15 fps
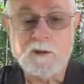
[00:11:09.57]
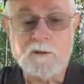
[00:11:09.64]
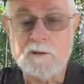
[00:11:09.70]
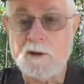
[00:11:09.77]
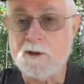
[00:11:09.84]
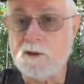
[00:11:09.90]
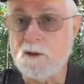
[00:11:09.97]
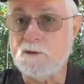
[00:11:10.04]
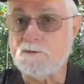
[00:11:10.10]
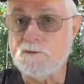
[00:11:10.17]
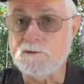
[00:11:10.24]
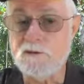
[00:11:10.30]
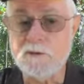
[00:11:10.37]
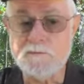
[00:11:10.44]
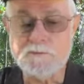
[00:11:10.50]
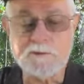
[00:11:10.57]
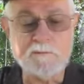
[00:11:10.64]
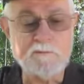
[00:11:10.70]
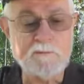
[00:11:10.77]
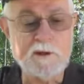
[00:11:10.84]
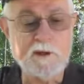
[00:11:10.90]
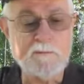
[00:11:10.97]
like as
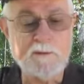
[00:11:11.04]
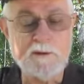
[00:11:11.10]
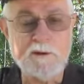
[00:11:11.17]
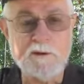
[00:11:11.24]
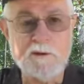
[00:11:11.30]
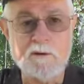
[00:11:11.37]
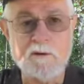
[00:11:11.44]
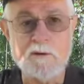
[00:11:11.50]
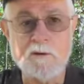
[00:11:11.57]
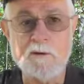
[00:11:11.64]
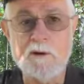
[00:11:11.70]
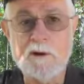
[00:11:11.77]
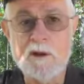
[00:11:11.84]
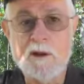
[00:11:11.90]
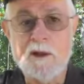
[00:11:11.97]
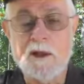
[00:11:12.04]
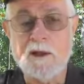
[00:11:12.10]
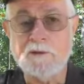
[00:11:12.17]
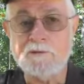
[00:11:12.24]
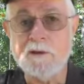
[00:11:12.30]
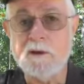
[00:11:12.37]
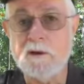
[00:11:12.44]
gypsum maybe, or
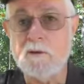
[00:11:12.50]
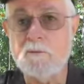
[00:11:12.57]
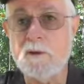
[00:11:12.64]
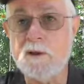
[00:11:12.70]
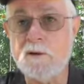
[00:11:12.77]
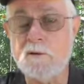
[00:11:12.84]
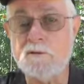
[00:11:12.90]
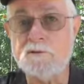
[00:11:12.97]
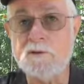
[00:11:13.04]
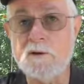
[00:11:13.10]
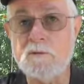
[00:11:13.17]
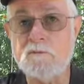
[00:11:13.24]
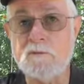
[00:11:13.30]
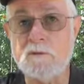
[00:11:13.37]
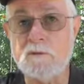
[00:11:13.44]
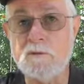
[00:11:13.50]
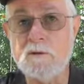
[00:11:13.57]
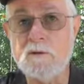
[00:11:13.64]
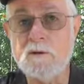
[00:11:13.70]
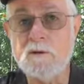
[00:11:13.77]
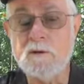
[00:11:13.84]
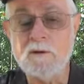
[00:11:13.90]
as elemental sulfur,
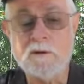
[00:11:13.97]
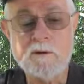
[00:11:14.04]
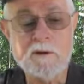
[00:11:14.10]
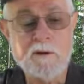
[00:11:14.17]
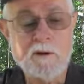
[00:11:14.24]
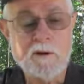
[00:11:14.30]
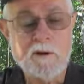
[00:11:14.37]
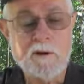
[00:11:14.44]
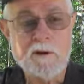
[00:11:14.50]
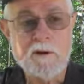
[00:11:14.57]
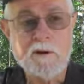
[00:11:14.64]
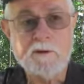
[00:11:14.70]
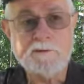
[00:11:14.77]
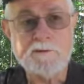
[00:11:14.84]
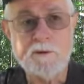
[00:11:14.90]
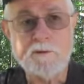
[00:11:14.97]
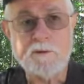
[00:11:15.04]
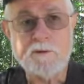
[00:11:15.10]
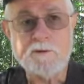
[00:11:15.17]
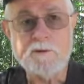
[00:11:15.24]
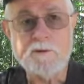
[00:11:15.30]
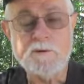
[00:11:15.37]
so
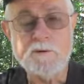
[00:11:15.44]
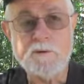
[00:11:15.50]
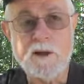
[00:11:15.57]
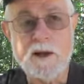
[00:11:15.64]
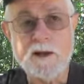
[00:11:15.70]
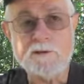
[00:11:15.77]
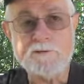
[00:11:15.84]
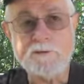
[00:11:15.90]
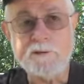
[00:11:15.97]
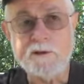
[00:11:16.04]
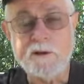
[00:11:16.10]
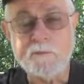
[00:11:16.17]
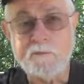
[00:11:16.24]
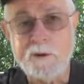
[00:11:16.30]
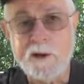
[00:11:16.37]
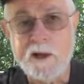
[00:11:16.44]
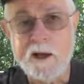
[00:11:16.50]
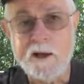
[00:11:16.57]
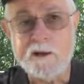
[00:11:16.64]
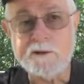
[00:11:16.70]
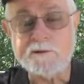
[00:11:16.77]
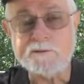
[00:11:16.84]
that you're actually
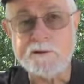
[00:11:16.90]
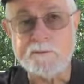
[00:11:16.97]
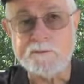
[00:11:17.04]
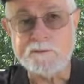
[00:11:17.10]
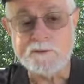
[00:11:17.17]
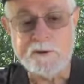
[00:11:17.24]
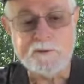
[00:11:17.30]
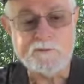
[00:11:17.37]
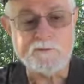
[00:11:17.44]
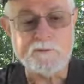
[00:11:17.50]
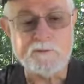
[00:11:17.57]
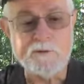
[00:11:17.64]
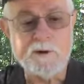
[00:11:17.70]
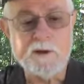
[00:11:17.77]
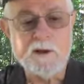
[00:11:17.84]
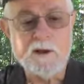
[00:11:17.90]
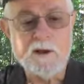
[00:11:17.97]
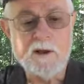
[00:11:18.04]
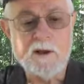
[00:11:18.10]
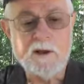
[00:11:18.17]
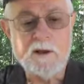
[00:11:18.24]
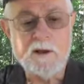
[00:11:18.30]
applying some sulfur.
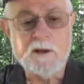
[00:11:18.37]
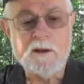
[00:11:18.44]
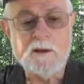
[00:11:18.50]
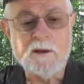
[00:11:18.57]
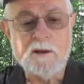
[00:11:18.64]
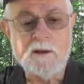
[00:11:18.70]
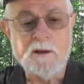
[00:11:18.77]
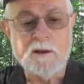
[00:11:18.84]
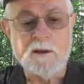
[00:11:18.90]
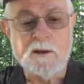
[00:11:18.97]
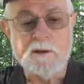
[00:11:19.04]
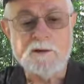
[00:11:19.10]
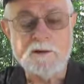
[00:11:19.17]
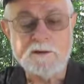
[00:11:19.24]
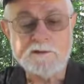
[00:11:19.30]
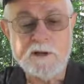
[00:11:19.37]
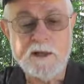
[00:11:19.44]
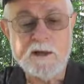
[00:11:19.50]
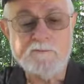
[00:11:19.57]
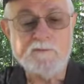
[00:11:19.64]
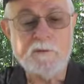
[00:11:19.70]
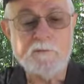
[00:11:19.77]
It doesn't
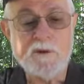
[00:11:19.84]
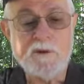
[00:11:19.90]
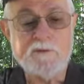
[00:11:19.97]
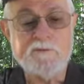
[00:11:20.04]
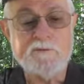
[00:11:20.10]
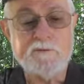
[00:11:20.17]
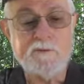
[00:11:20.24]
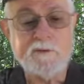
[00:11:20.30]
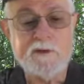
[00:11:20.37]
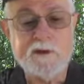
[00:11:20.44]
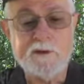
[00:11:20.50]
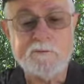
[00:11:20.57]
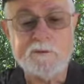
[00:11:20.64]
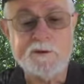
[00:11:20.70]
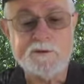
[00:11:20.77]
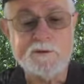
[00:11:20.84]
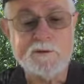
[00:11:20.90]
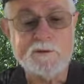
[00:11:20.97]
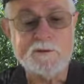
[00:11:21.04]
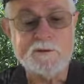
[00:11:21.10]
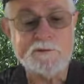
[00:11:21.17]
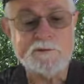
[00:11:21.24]
have to be a full hit, but
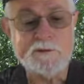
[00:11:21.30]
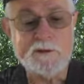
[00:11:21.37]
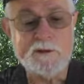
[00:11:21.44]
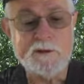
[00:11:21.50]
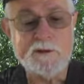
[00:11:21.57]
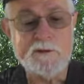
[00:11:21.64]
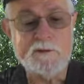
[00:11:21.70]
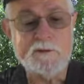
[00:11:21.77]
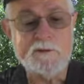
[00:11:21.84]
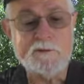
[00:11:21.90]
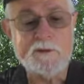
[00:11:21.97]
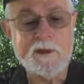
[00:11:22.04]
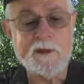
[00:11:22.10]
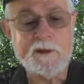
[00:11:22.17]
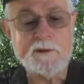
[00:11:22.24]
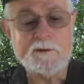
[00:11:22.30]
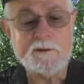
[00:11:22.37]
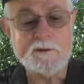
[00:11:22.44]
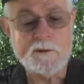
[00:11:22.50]
you can see here that